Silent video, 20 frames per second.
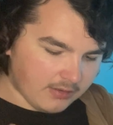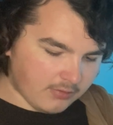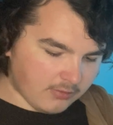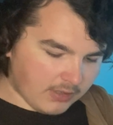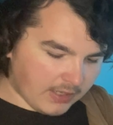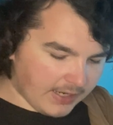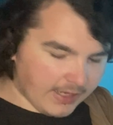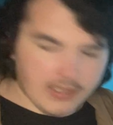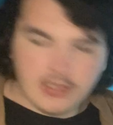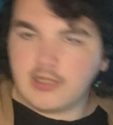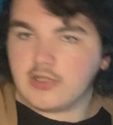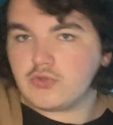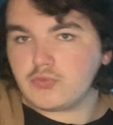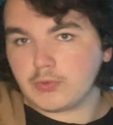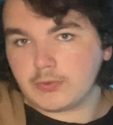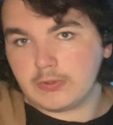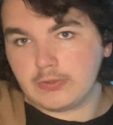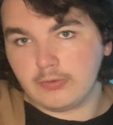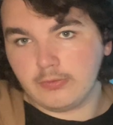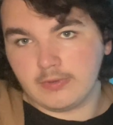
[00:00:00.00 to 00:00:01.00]
ideas
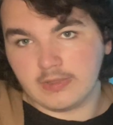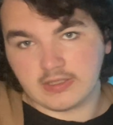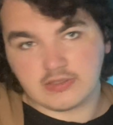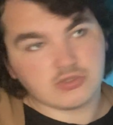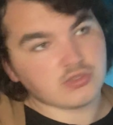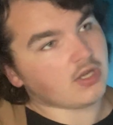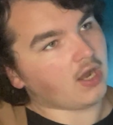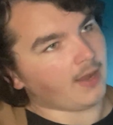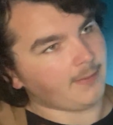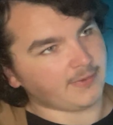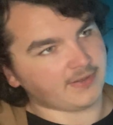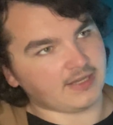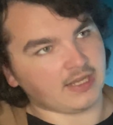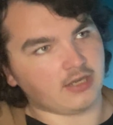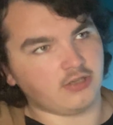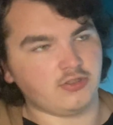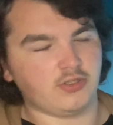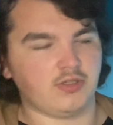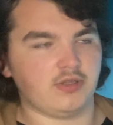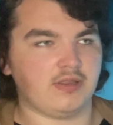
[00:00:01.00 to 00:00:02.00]
what to do next, comment
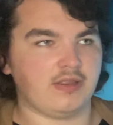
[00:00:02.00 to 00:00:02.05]
down